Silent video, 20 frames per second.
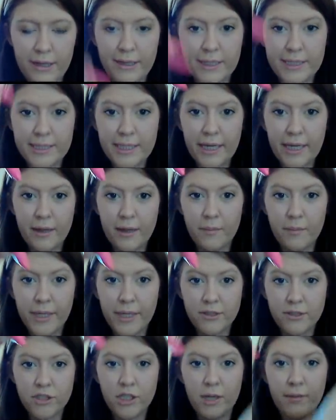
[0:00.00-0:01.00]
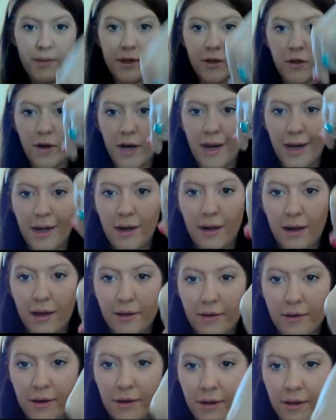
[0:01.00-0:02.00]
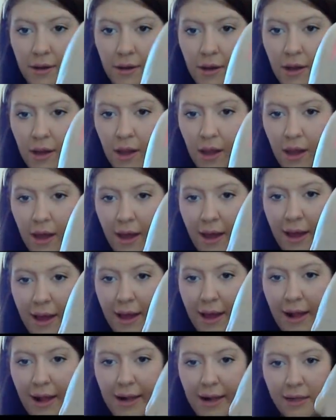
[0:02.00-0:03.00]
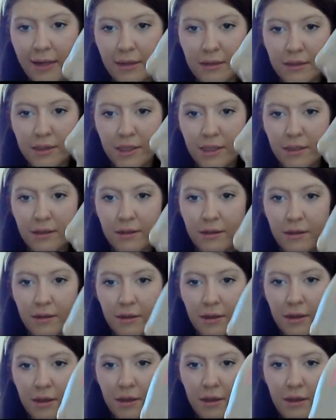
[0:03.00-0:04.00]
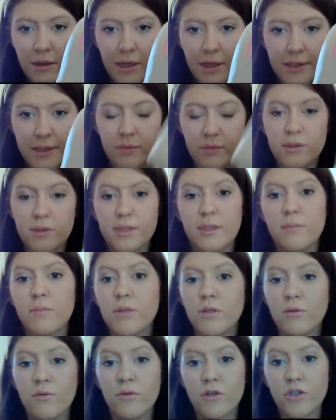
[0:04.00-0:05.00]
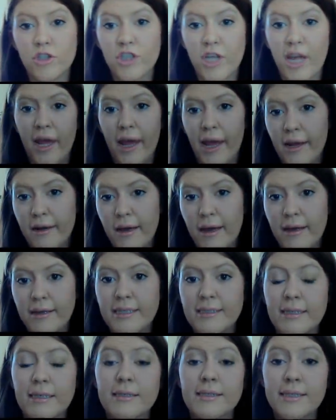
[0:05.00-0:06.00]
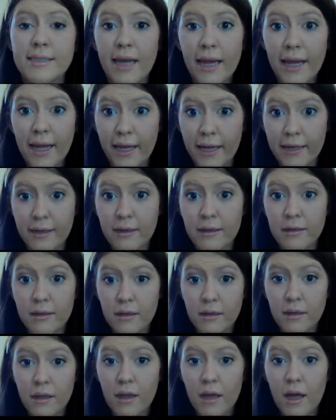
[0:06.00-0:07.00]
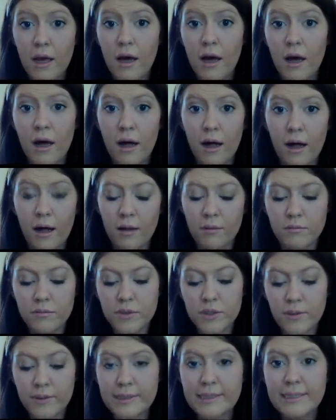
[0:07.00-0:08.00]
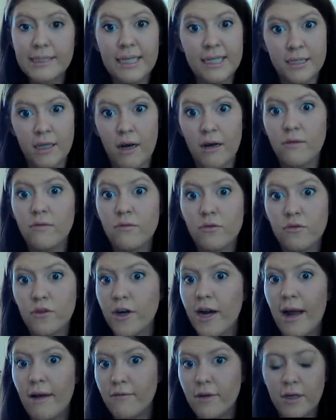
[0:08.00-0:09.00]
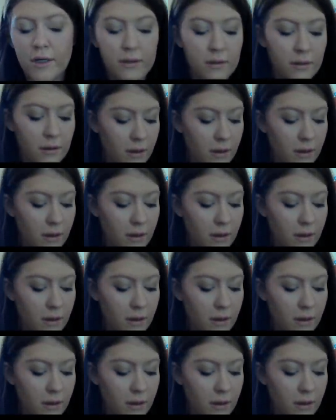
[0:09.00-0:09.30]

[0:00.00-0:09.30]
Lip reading: It's like a big chubby crayon, and it's a really beautiful shade, and it's a stain, so it stays on forever.